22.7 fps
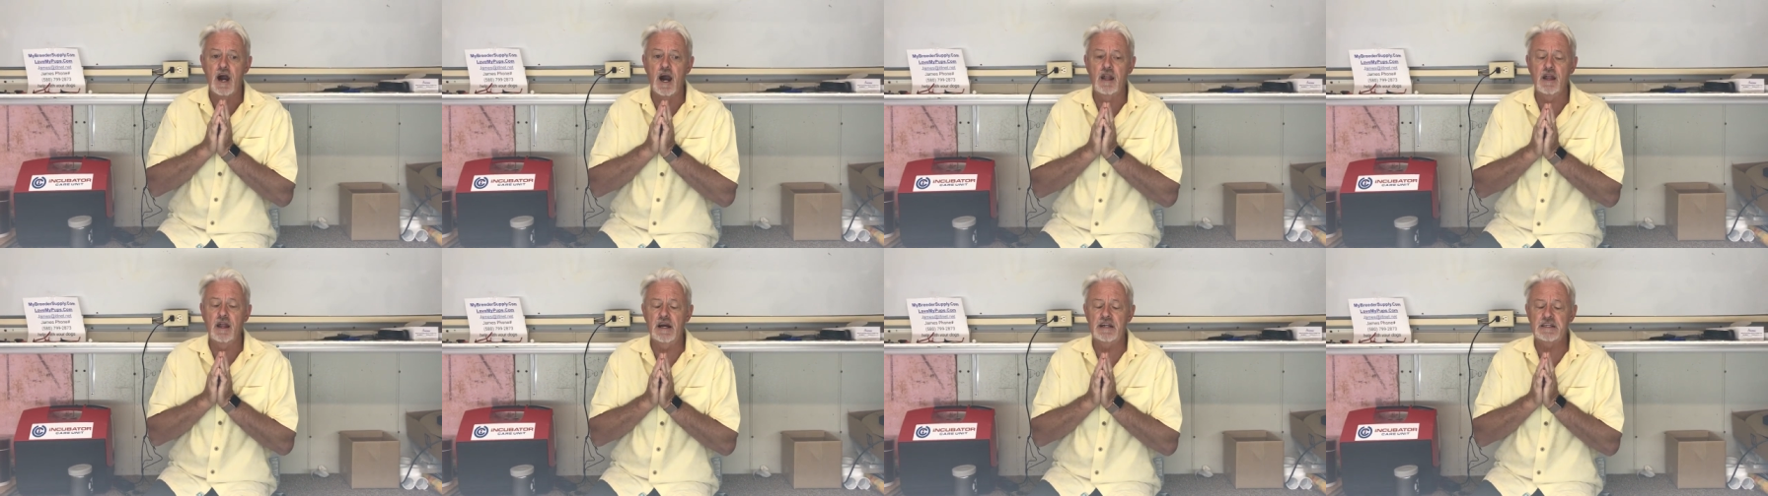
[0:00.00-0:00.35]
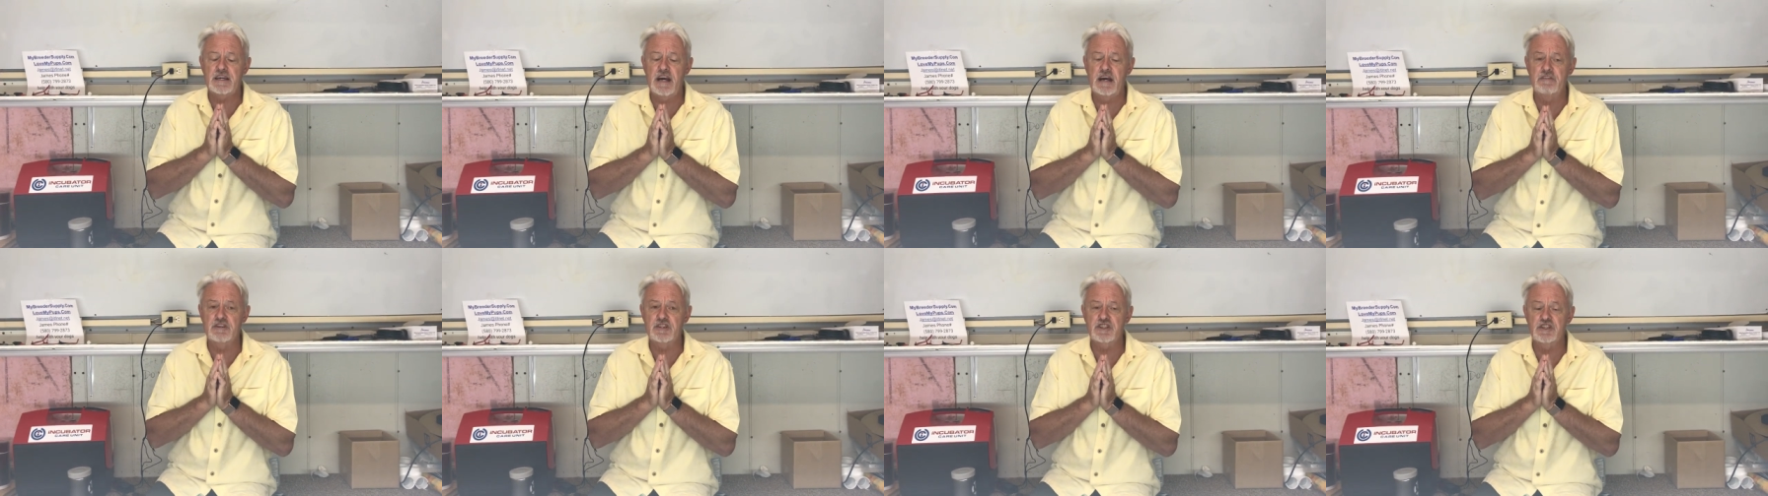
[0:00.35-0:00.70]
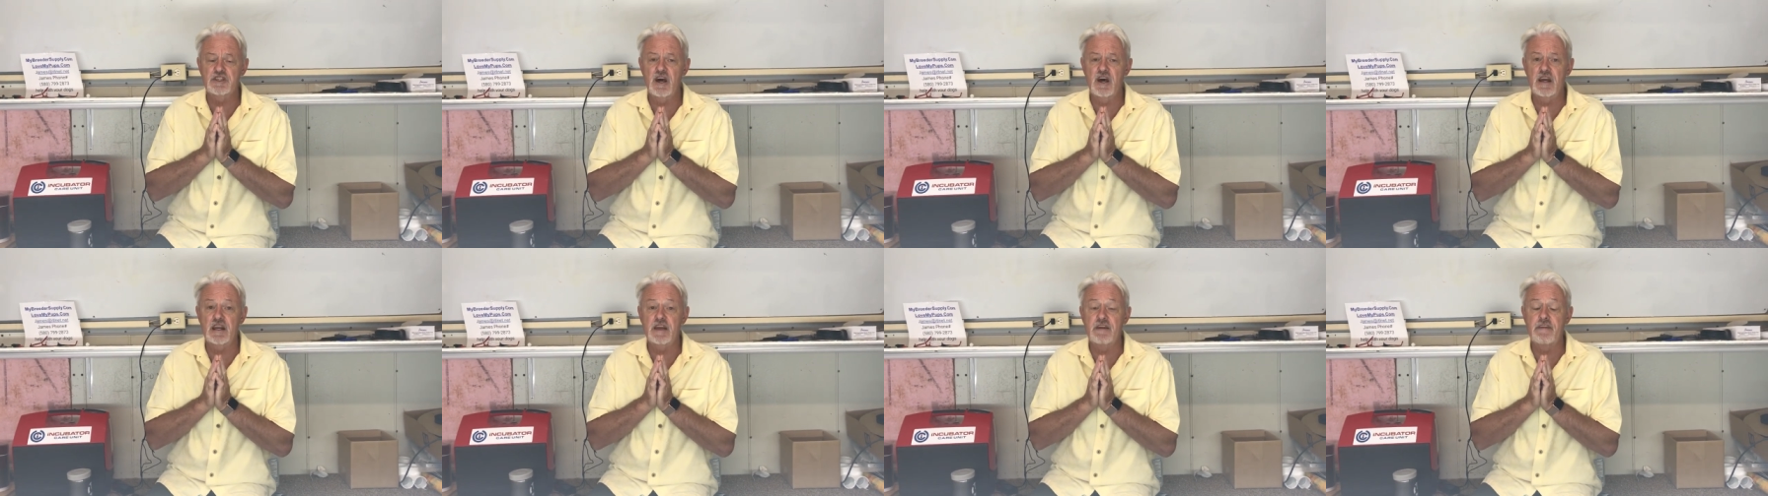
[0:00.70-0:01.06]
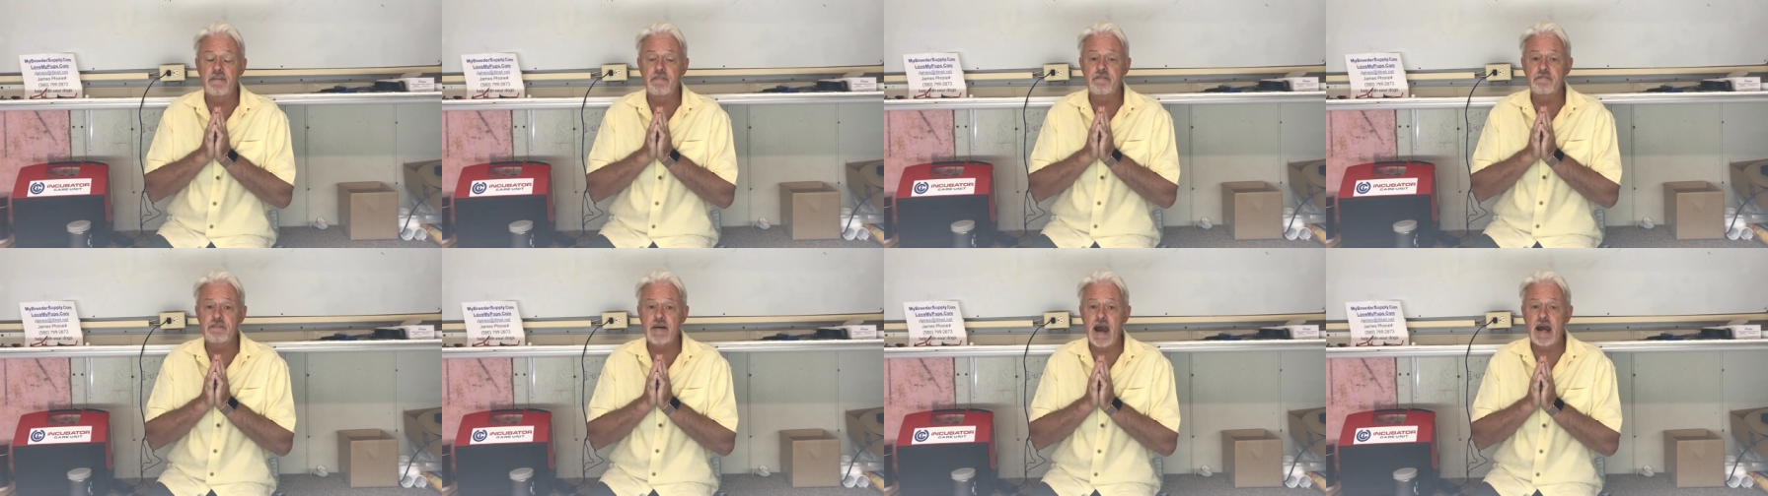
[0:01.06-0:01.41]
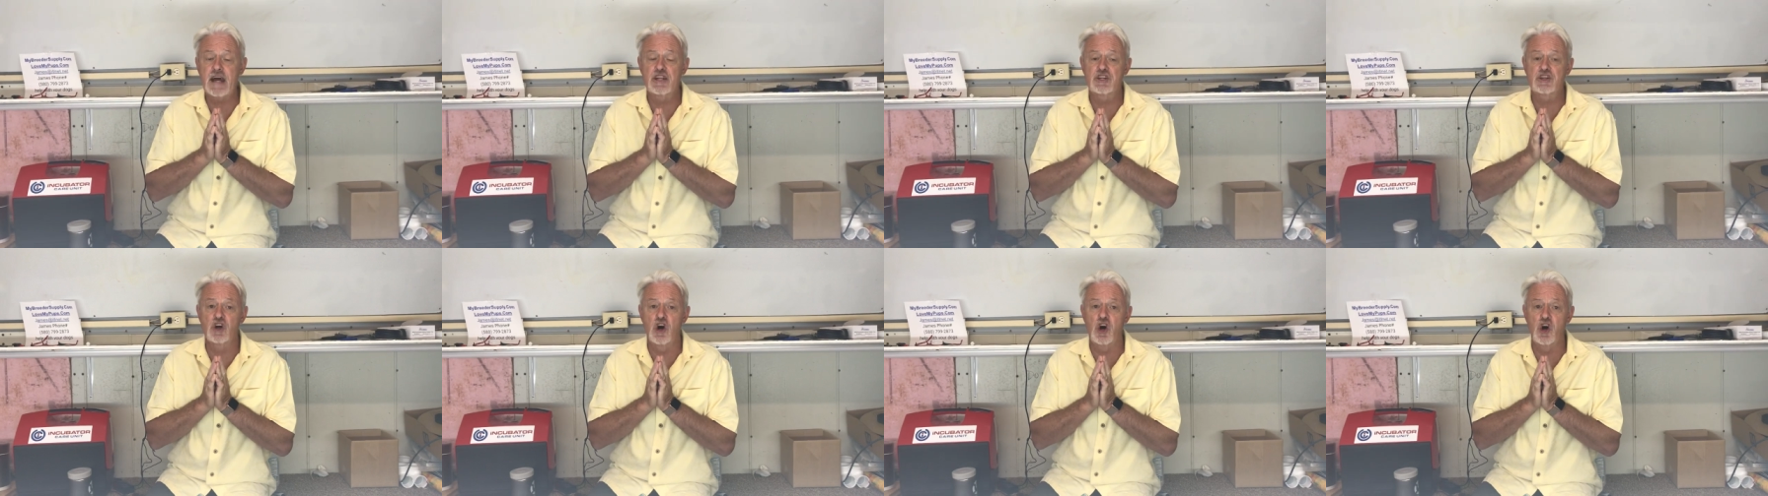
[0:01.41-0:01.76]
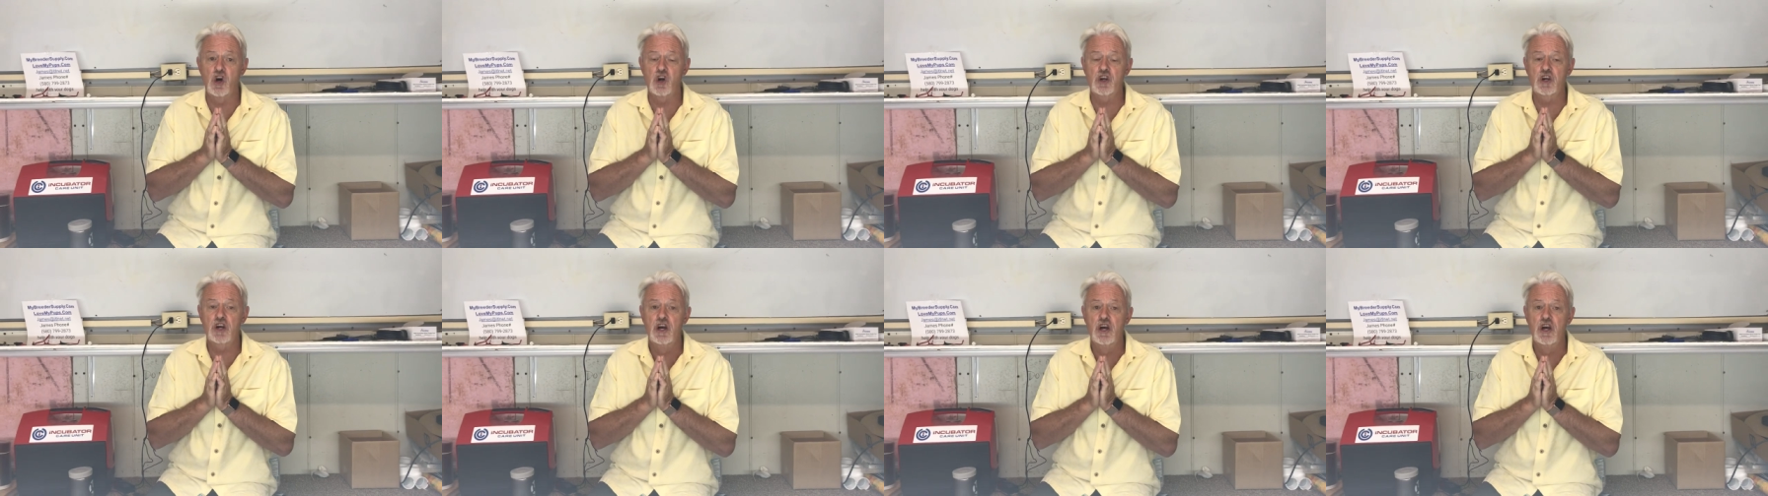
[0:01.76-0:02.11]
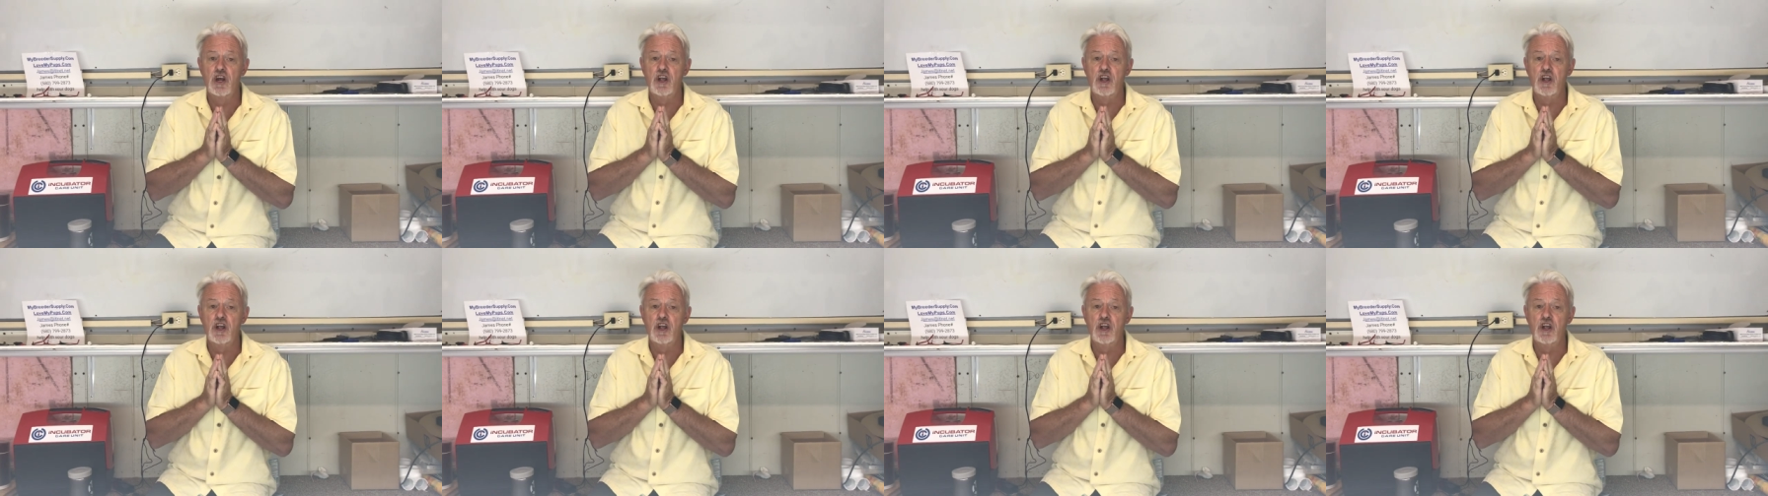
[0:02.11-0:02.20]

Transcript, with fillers: I like to have a slightly fat dog